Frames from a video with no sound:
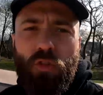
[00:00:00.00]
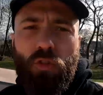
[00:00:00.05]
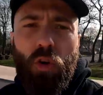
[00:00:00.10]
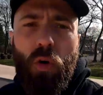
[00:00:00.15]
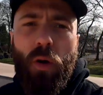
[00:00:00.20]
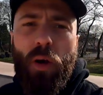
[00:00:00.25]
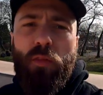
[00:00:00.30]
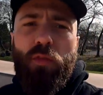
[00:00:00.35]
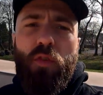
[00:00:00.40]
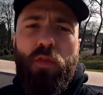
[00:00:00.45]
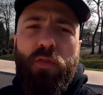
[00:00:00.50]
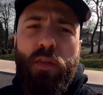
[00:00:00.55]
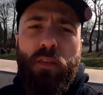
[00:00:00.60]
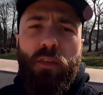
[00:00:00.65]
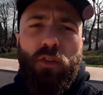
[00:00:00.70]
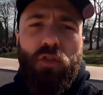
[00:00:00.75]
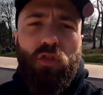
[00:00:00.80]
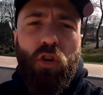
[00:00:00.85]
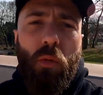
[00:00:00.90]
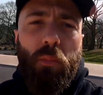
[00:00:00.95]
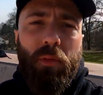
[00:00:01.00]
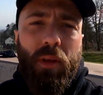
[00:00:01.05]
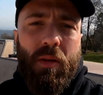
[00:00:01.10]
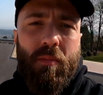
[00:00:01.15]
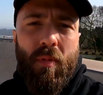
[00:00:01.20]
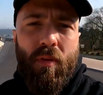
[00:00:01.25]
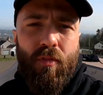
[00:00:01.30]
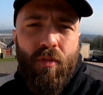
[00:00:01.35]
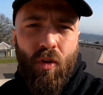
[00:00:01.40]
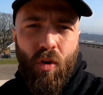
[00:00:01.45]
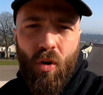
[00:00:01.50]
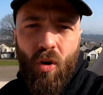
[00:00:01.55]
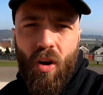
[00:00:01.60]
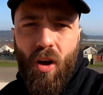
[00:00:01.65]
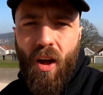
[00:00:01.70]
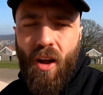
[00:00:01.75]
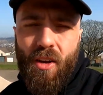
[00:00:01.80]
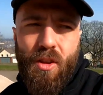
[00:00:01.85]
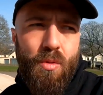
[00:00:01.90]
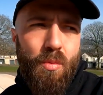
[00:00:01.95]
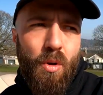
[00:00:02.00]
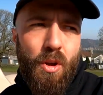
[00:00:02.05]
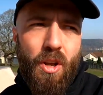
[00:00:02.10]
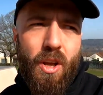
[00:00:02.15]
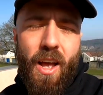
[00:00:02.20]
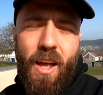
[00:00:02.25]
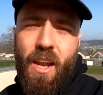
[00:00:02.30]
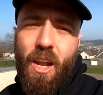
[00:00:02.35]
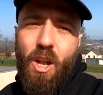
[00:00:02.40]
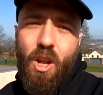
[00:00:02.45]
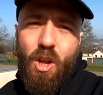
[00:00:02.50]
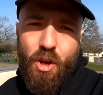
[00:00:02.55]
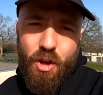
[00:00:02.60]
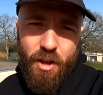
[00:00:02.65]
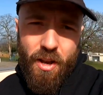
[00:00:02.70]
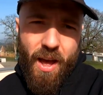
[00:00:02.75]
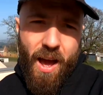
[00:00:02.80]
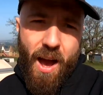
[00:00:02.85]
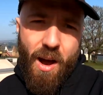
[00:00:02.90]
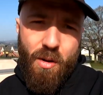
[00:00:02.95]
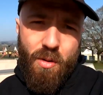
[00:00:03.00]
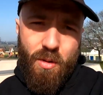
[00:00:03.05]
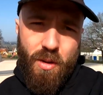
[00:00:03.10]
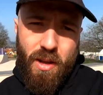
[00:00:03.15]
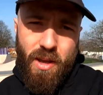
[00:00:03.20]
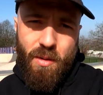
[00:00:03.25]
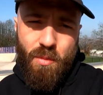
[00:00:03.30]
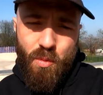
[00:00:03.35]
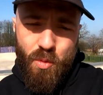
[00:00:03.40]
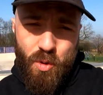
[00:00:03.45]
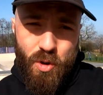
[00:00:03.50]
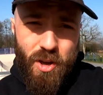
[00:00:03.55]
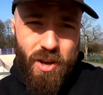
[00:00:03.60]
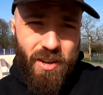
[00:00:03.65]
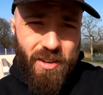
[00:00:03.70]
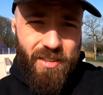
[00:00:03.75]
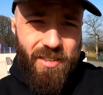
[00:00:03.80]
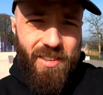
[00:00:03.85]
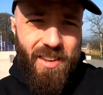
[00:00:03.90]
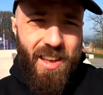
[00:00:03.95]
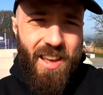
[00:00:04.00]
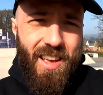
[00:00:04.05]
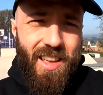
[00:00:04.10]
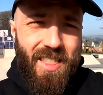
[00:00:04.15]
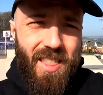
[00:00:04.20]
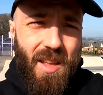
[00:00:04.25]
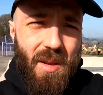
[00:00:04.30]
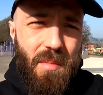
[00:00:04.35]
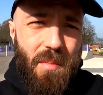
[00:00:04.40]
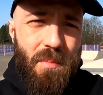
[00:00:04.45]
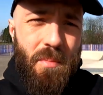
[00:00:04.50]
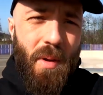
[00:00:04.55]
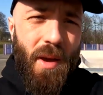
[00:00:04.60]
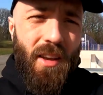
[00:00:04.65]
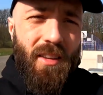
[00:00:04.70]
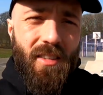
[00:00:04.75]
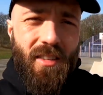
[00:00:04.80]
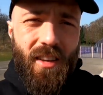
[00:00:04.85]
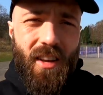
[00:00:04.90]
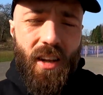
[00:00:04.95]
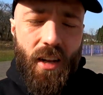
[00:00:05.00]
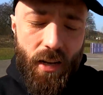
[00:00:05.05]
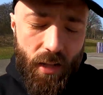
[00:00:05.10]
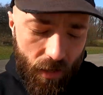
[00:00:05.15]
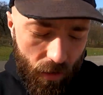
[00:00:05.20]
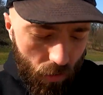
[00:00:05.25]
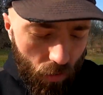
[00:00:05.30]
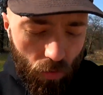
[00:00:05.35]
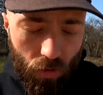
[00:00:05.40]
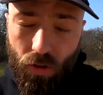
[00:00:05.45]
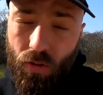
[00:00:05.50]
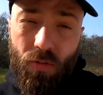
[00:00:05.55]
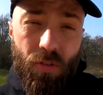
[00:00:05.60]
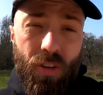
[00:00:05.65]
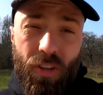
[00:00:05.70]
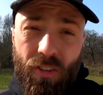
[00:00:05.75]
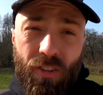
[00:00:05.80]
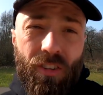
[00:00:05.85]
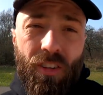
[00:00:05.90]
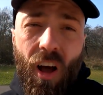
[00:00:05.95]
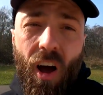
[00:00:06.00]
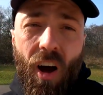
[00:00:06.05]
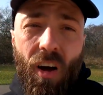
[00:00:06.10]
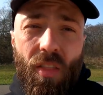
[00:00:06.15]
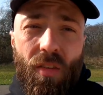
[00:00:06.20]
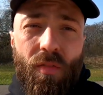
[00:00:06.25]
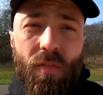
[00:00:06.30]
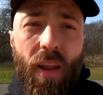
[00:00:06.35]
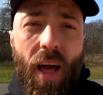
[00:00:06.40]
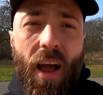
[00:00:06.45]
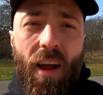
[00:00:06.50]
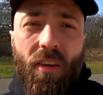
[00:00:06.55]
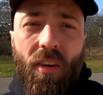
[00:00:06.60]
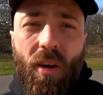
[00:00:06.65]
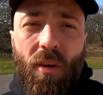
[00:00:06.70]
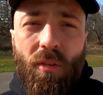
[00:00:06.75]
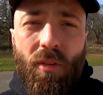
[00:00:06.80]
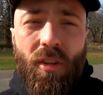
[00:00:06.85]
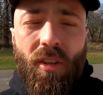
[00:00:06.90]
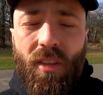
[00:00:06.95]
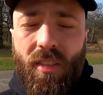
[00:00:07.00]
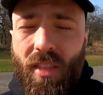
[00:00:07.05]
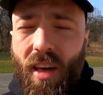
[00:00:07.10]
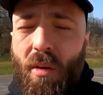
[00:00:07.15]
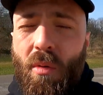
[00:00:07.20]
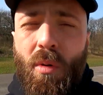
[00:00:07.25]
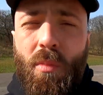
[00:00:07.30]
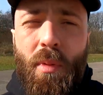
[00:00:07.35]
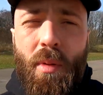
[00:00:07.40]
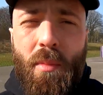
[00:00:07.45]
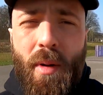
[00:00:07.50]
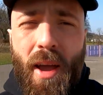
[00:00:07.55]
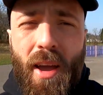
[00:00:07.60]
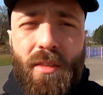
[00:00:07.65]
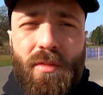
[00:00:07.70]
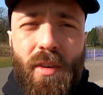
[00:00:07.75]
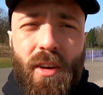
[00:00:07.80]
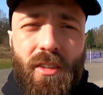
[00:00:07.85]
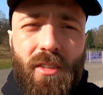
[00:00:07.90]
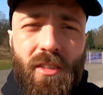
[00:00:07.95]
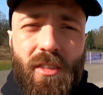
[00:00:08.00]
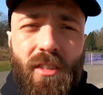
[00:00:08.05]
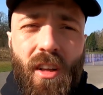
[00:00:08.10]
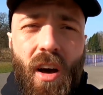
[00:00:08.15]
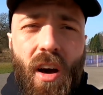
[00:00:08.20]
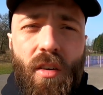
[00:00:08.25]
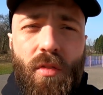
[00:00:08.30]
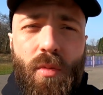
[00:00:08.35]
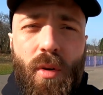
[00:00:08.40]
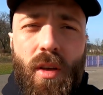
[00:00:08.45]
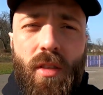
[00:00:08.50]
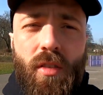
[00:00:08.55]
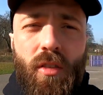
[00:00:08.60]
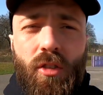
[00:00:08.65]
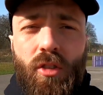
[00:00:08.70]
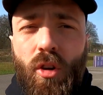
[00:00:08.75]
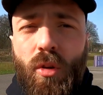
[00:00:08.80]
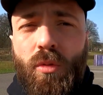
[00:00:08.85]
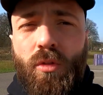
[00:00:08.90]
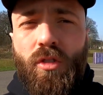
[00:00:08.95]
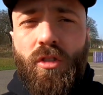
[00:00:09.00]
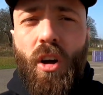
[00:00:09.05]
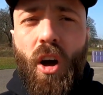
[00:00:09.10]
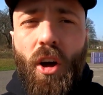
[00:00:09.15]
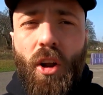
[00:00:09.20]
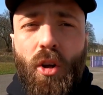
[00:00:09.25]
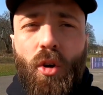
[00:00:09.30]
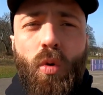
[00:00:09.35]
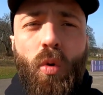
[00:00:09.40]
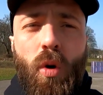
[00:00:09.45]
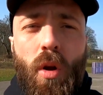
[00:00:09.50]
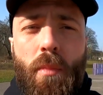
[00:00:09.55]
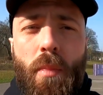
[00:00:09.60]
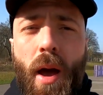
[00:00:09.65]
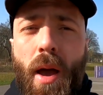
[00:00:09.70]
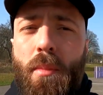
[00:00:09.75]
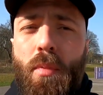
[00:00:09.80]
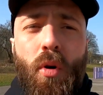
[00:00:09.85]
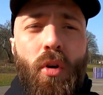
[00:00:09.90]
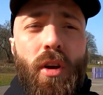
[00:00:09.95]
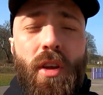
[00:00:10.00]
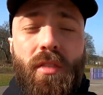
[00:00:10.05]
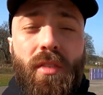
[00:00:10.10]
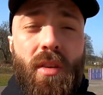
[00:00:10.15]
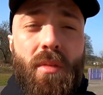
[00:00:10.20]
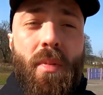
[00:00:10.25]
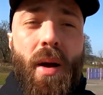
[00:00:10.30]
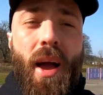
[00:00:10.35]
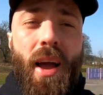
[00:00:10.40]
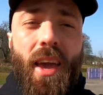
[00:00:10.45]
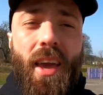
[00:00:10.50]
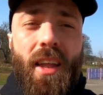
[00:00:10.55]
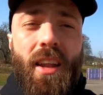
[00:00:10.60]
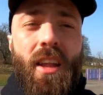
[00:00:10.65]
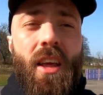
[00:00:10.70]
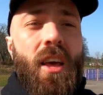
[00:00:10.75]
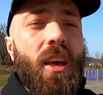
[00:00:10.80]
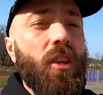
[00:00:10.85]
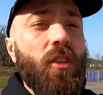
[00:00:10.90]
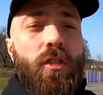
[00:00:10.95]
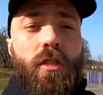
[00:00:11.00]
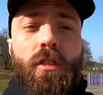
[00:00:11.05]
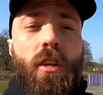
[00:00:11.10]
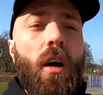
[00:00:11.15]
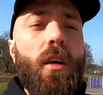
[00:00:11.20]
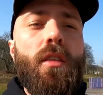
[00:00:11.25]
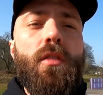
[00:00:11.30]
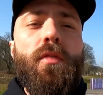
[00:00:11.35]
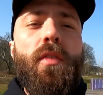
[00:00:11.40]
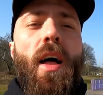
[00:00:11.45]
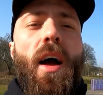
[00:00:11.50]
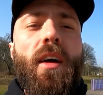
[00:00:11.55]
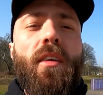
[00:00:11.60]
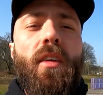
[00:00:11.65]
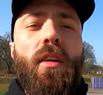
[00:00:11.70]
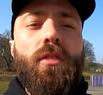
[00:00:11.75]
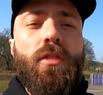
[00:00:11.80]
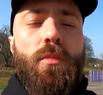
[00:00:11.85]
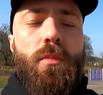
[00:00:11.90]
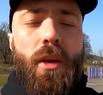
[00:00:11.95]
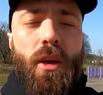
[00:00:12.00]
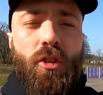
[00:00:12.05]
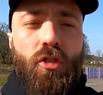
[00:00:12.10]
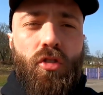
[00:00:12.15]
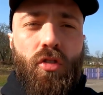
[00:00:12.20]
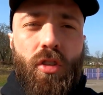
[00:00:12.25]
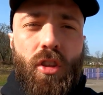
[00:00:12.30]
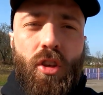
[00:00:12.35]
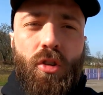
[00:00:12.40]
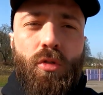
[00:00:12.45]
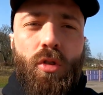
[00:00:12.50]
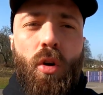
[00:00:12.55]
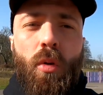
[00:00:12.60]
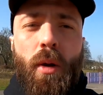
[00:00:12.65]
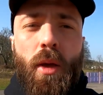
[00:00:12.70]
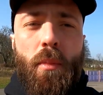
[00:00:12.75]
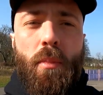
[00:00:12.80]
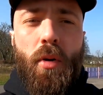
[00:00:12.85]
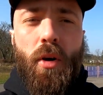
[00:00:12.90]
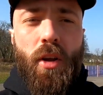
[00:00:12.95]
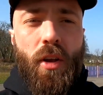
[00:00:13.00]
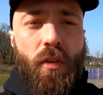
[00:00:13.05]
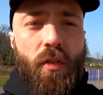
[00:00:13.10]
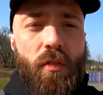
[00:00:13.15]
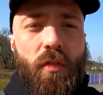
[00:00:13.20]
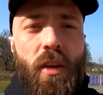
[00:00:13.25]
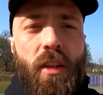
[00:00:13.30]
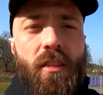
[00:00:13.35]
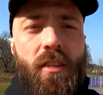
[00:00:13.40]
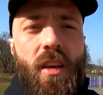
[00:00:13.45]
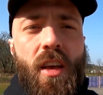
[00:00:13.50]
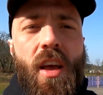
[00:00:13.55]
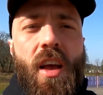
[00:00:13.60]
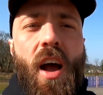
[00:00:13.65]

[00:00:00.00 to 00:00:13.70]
So if you've never dropped in before and you want to kind of learn how it works, then basically you can start on the flat ground. That would be my advice to start off with. Don't start on a quarter pipe or even a banking. Just start on the flat ground to make sure that you know where you're putting your feet